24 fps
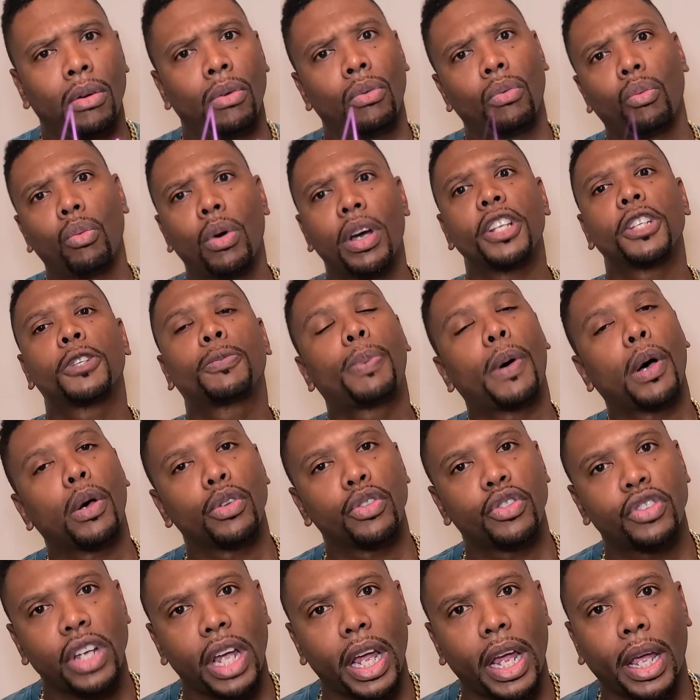What is
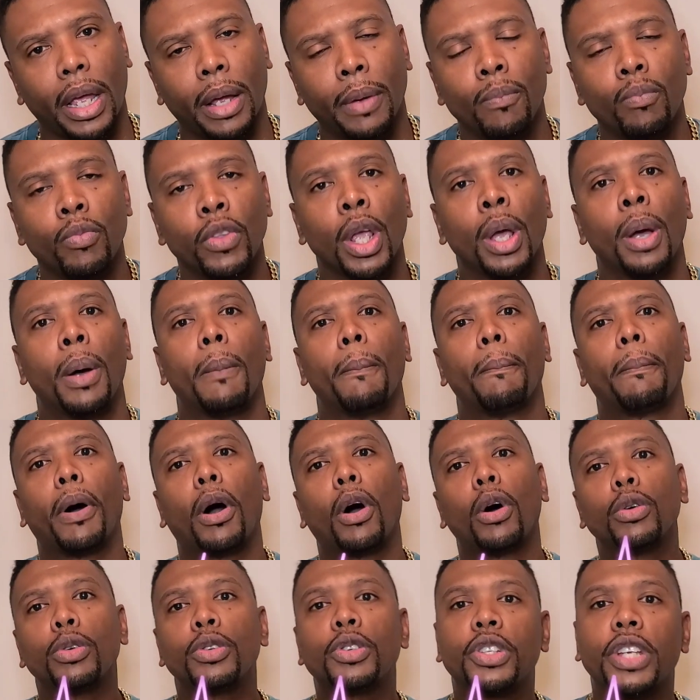Pulsechain?
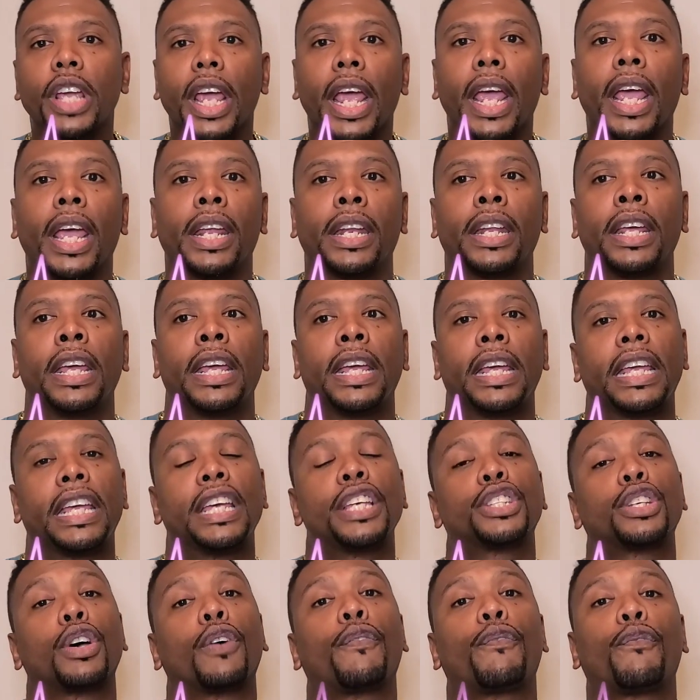Pulsechain
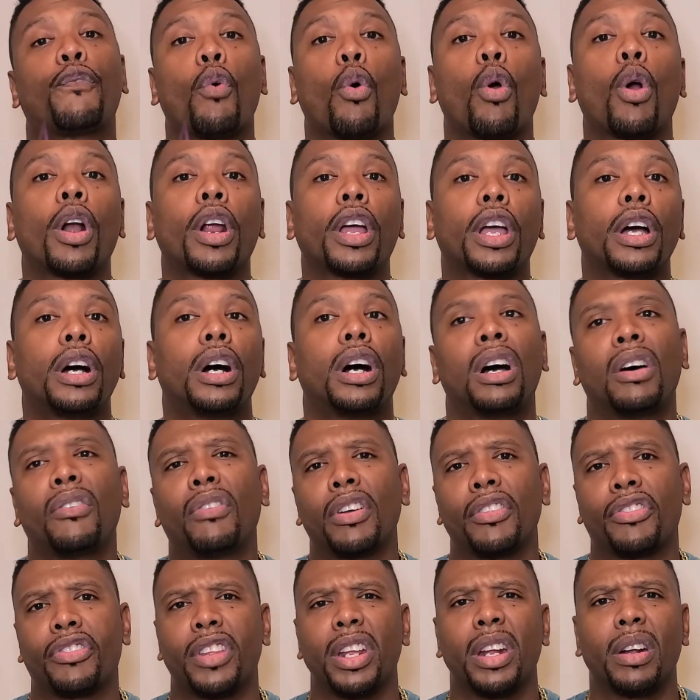is a fork of
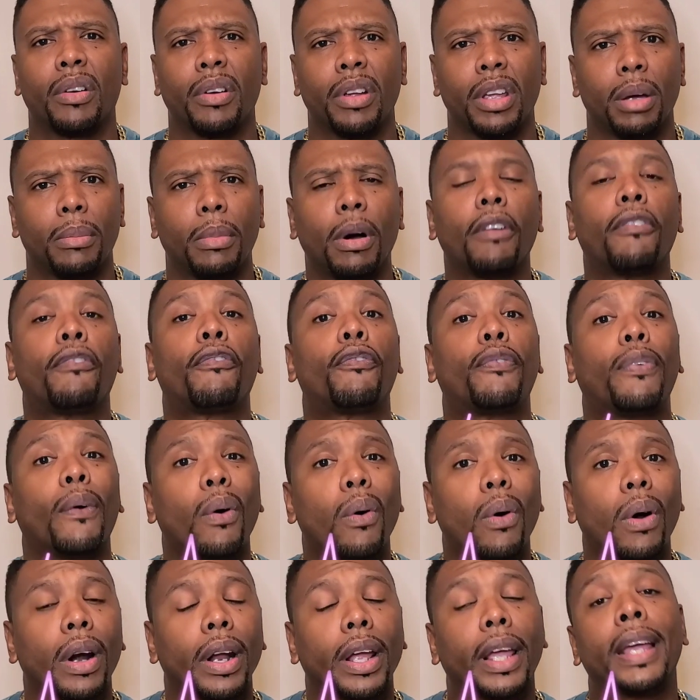Ethereum. A
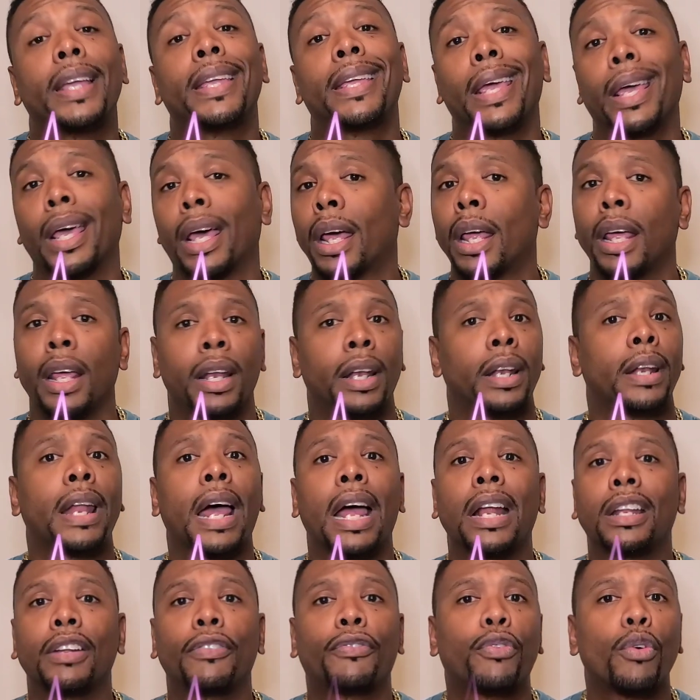fork, yeah,
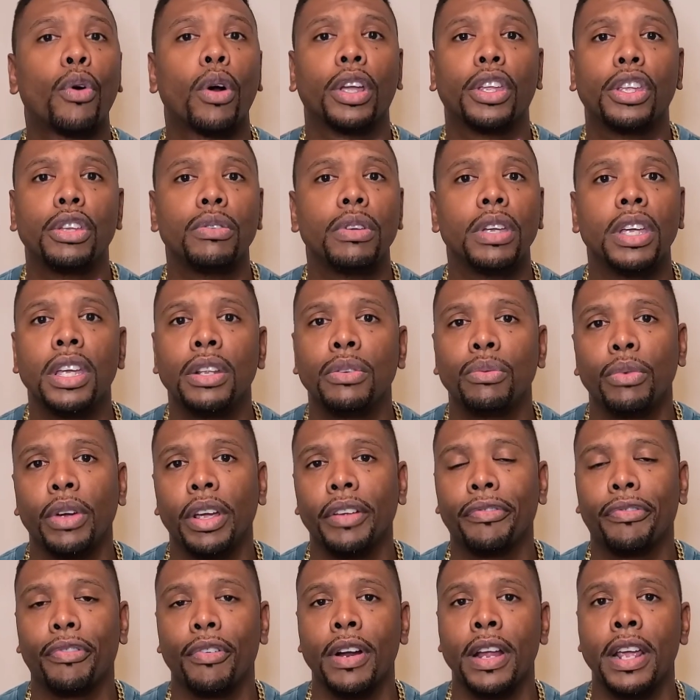not the fork you eating
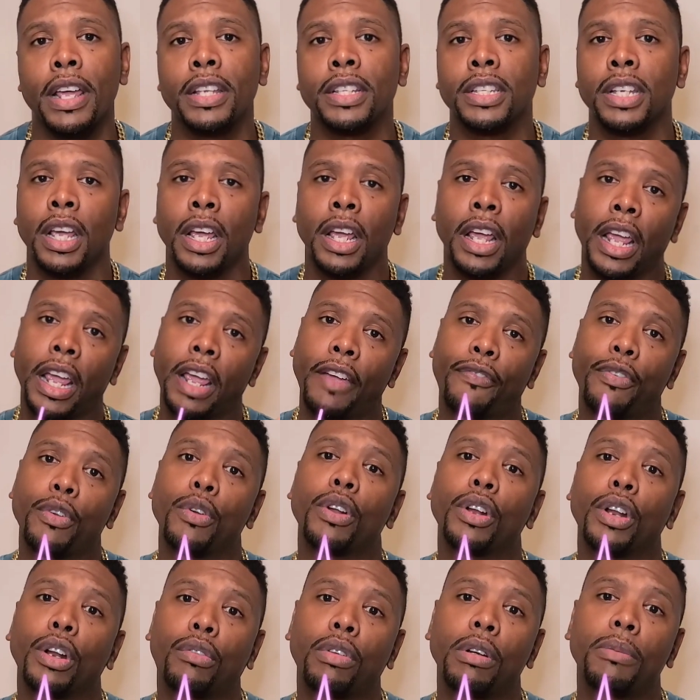with, friends. If you're
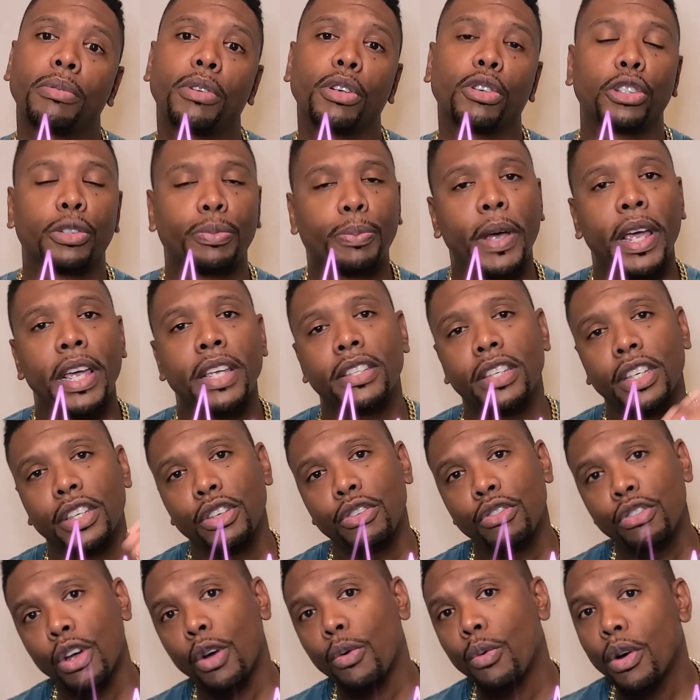in the crypto space and
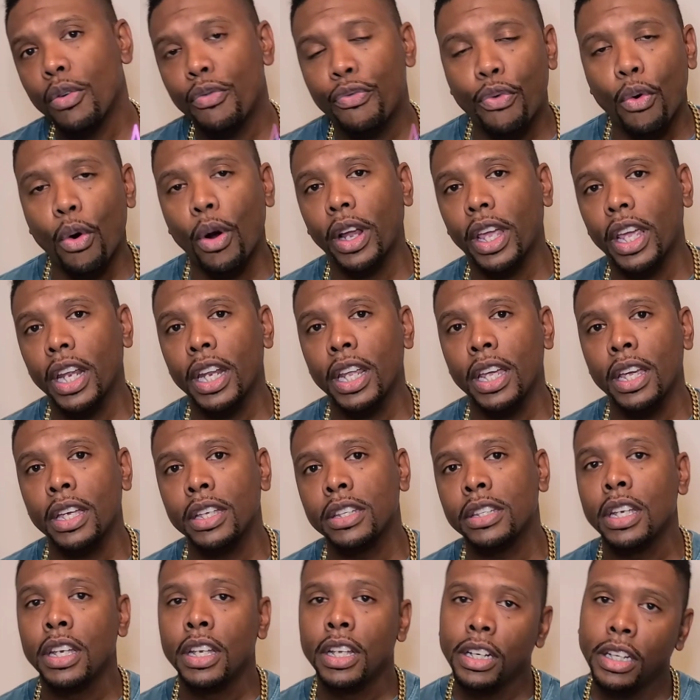you know what forking
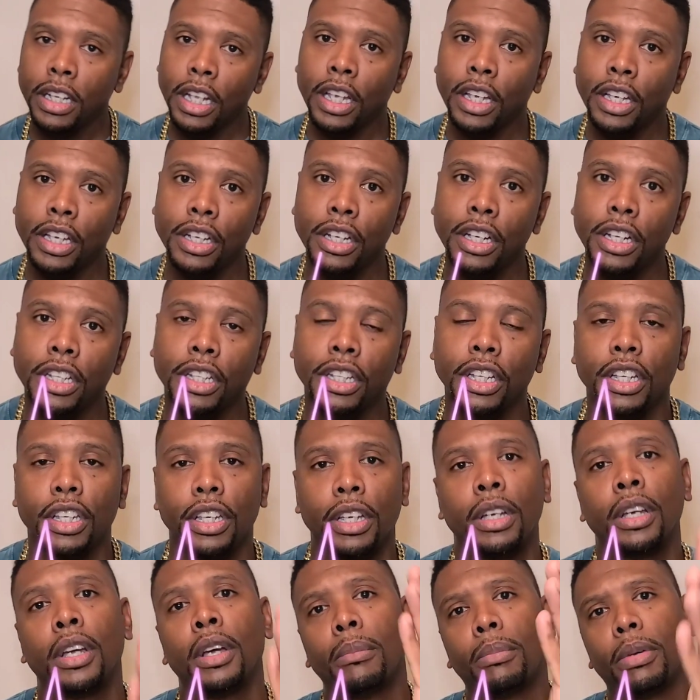is, then good to
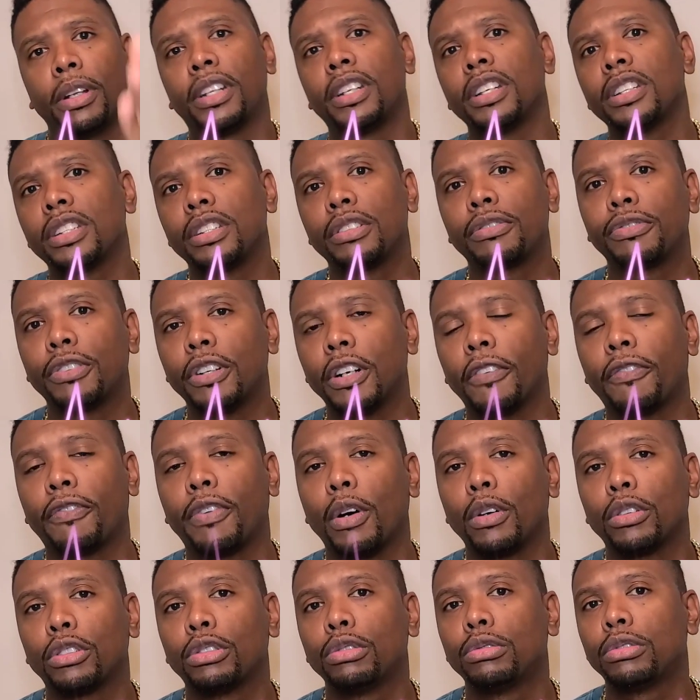you. But this is for the
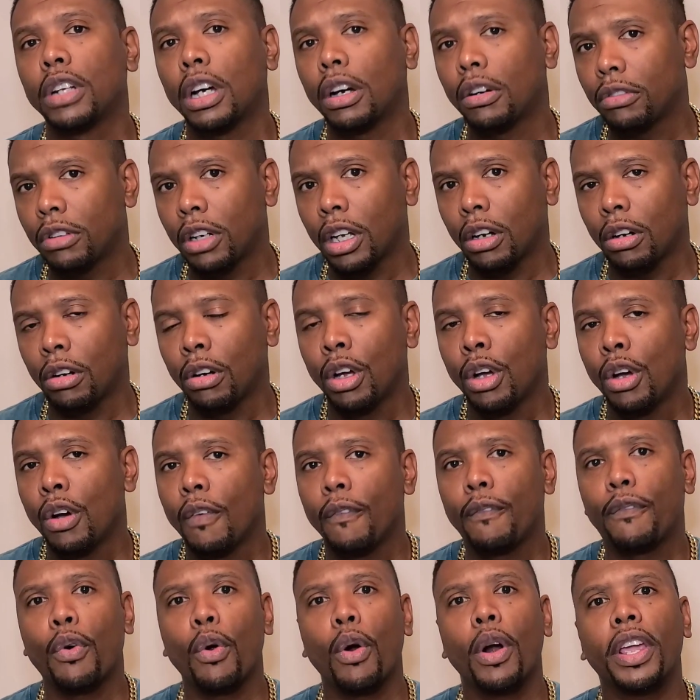folks who don't know.
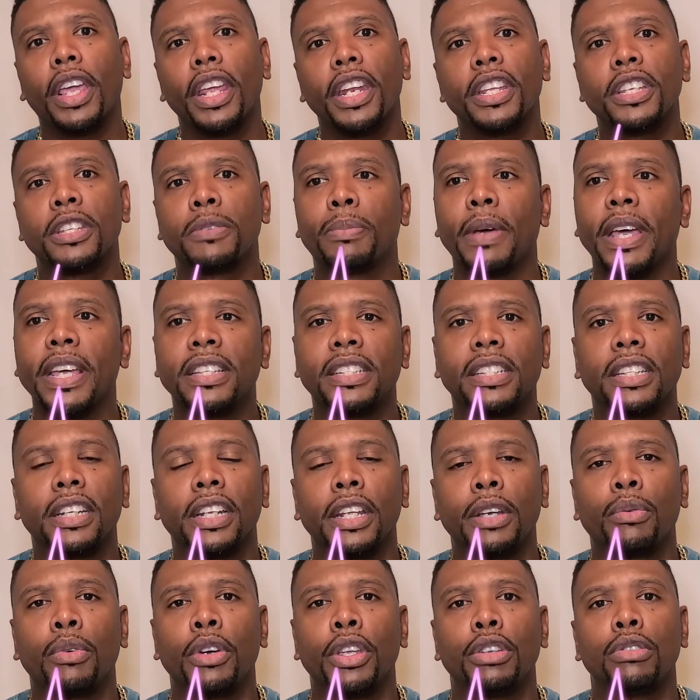Forking is
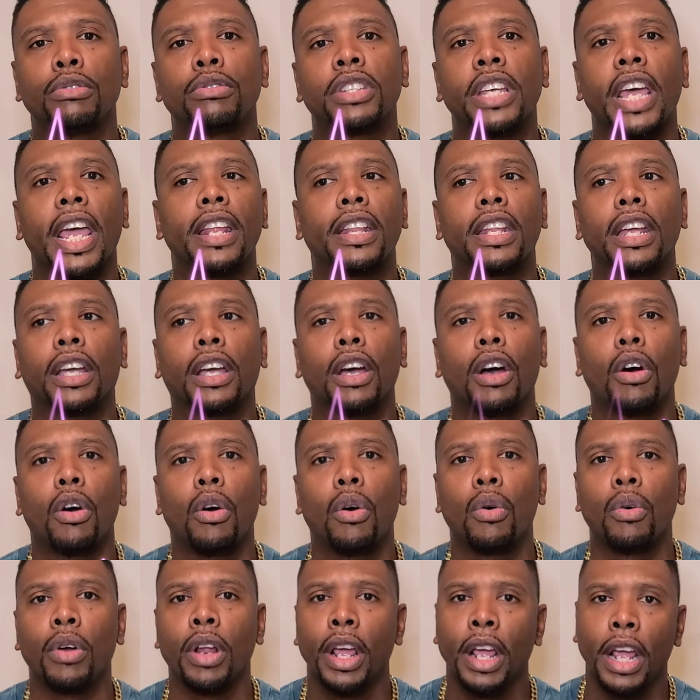basically when you take the
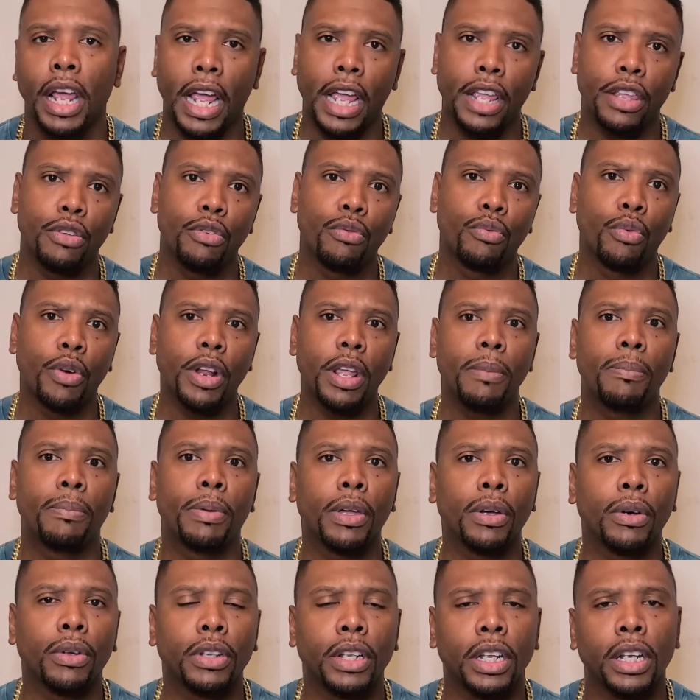code and you
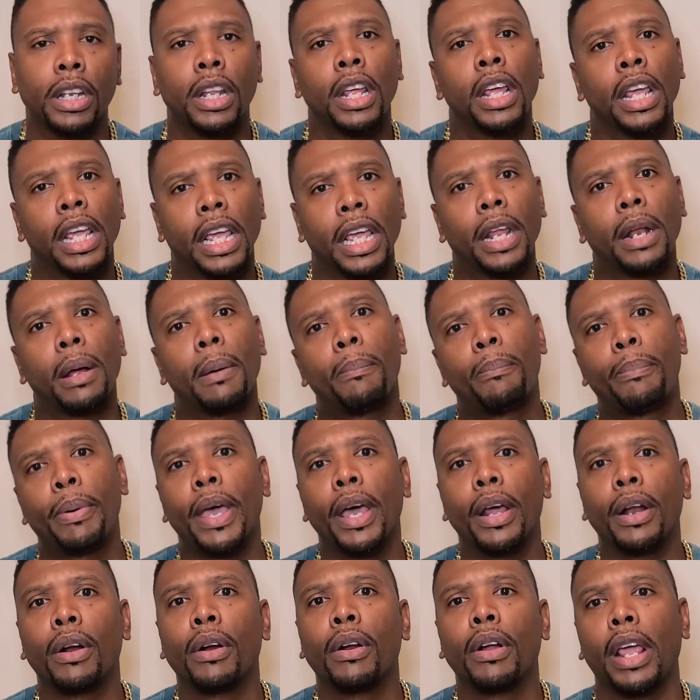rebuild it in a
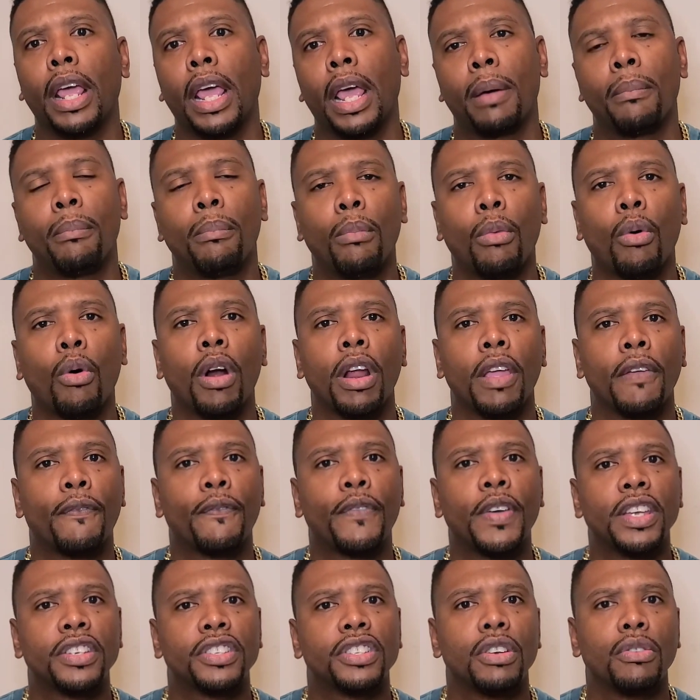better and more
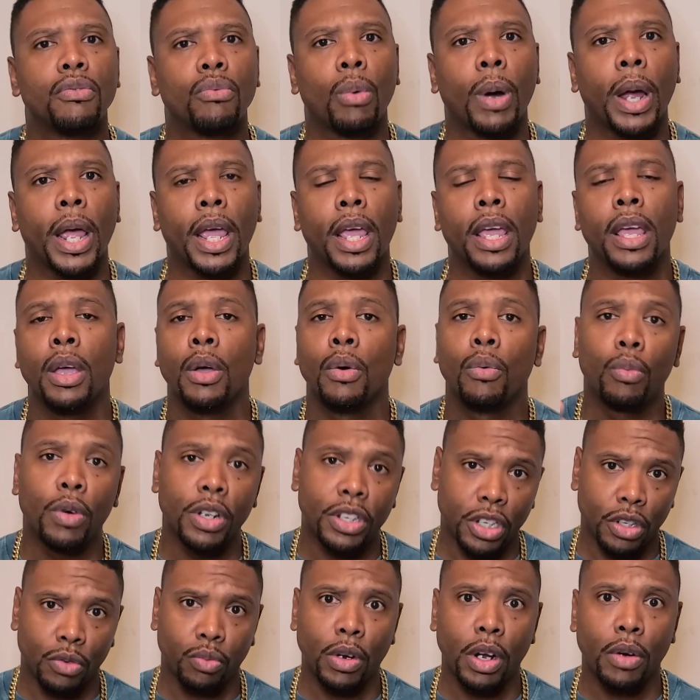efficient way, which
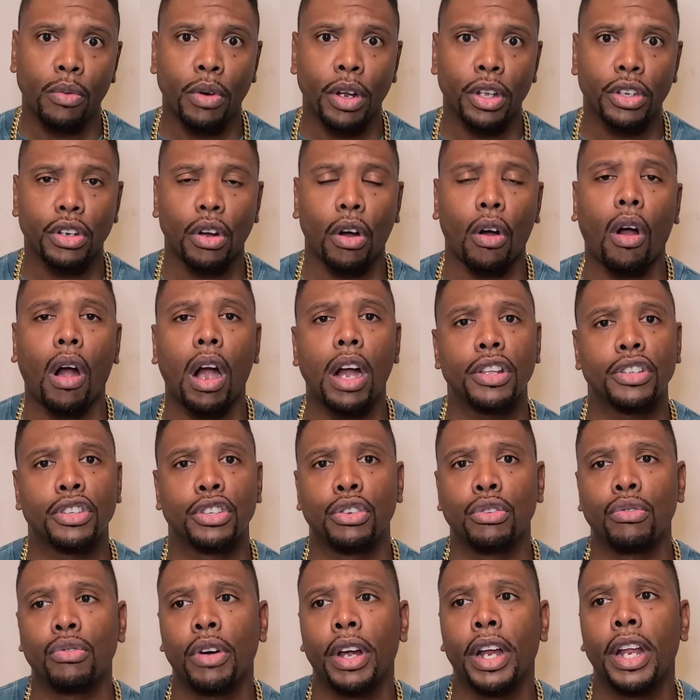is what Richard Hart is
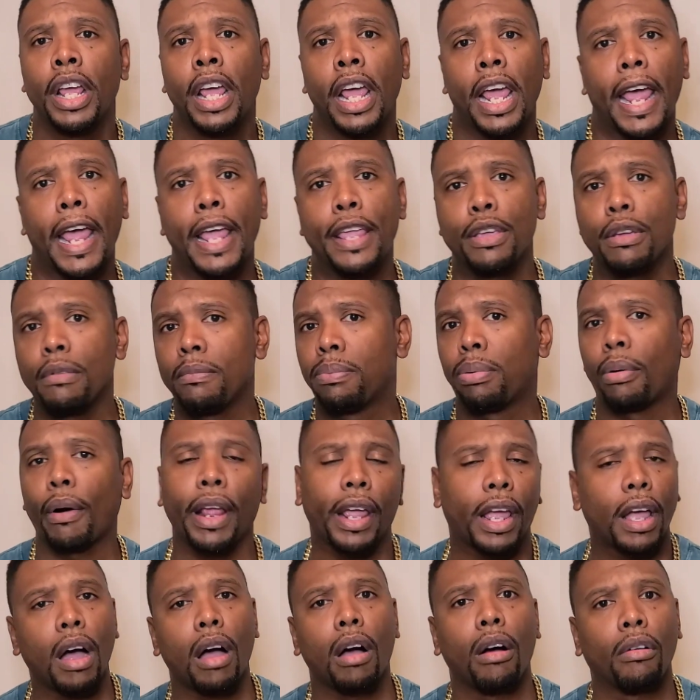doing, and you
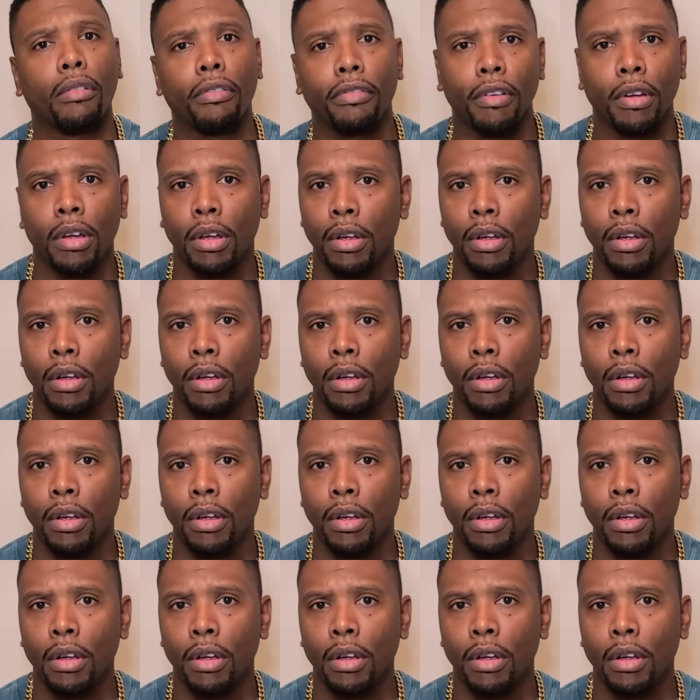break off